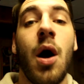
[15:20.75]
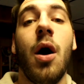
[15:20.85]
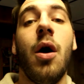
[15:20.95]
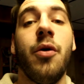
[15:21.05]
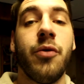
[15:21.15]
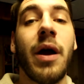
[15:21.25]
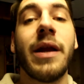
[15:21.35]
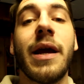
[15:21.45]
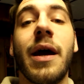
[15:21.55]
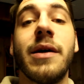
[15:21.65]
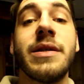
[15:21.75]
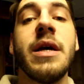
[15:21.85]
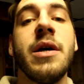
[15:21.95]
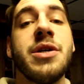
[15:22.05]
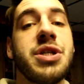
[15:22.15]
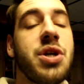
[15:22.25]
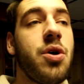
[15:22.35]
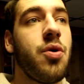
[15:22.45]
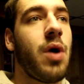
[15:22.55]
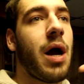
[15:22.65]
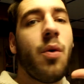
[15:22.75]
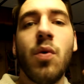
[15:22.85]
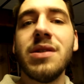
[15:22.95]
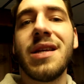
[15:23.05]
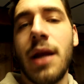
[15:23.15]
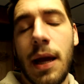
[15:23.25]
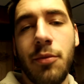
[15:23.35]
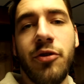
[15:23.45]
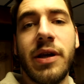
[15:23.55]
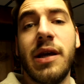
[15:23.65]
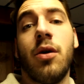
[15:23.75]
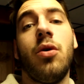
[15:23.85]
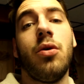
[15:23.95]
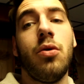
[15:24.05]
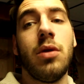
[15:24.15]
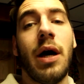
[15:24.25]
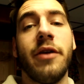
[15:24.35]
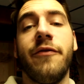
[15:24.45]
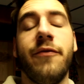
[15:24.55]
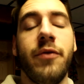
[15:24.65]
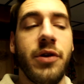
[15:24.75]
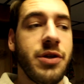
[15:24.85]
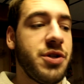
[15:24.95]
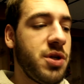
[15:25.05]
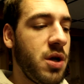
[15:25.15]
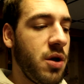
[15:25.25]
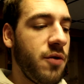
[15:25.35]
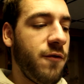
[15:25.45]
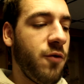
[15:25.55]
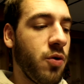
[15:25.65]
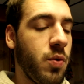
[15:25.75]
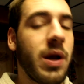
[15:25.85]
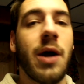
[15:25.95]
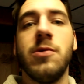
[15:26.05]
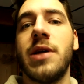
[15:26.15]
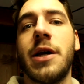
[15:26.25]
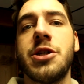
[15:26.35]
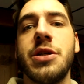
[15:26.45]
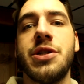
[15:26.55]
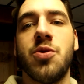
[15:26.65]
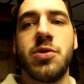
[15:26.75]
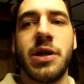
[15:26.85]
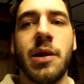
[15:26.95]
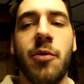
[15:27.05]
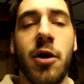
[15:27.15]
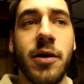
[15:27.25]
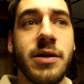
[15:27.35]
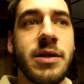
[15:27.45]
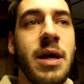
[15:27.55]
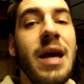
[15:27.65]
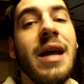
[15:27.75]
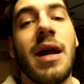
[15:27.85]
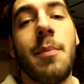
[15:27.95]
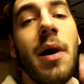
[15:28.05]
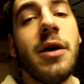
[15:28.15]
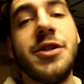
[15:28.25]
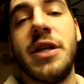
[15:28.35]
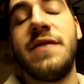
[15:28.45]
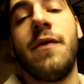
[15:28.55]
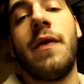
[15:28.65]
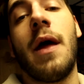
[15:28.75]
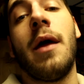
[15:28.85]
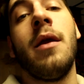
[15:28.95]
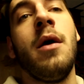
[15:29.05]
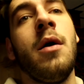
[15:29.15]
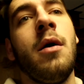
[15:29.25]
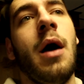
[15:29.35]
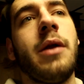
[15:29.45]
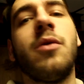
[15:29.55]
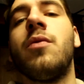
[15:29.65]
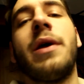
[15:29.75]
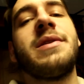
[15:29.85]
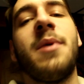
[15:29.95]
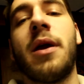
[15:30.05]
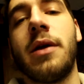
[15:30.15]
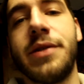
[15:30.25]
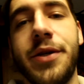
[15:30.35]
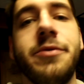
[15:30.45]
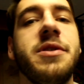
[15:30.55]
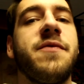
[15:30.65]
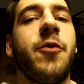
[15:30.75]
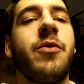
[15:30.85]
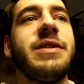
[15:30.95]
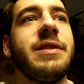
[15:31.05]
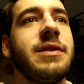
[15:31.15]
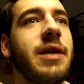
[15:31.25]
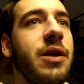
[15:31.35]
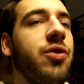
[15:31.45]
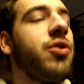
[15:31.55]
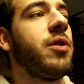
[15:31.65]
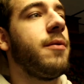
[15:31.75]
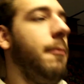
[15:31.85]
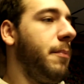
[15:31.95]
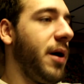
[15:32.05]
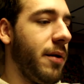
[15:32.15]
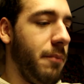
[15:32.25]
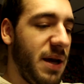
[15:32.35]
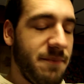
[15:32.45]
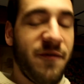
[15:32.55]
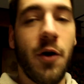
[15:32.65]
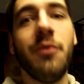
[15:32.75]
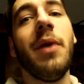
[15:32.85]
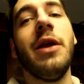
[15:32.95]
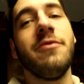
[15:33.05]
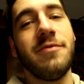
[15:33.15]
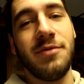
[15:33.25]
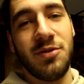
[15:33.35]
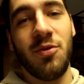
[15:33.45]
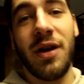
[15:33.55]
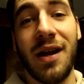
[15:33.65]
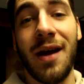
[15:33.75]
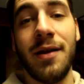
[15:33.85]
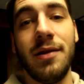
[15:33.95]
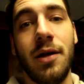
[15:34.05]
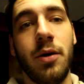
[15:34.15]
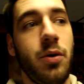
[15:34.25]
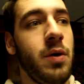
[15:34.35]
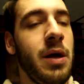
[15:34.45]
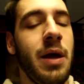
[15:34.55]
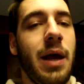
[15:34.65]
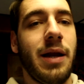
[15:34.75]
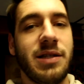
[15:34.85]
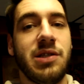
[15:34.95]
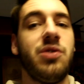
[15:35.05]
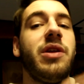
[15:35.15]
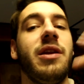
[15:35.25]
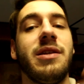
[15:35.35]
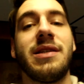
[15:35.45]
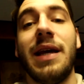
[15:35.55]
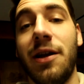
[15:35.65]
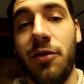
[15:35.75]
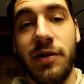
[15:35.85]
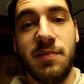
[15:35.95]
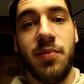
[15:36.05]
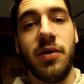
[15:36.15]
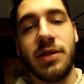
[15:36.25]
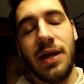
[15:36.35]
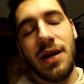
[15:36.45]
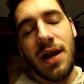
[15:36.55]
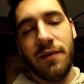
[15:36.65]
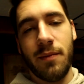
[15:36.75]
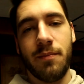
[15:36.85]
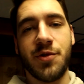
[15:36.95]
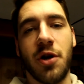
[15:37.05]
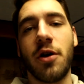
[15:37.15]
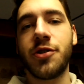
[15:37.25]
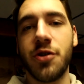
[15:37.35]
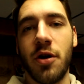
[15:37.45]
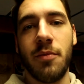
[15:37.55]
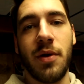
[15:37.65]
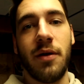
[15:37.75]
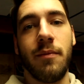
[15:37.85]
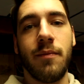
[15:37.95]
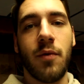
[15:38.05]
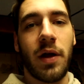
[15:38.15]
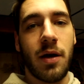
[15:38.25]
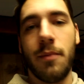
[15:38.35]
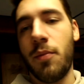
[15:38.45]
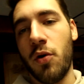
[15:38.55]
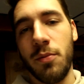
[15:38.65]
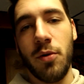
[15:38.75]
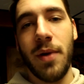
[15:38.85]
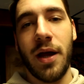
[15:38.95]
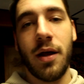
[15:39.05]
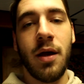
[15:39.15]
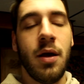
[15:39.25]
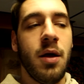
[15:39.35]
Alrighty guys, so I wasn't able to get a whole lot of footage for when I was actually sourcing the products, and I apologize for that. I don't like to make excuses for reasons I couldn't, but my phone battery was running kind of low, and I still needed to scan all these books. I didn't have a charger on me, like a portable bank,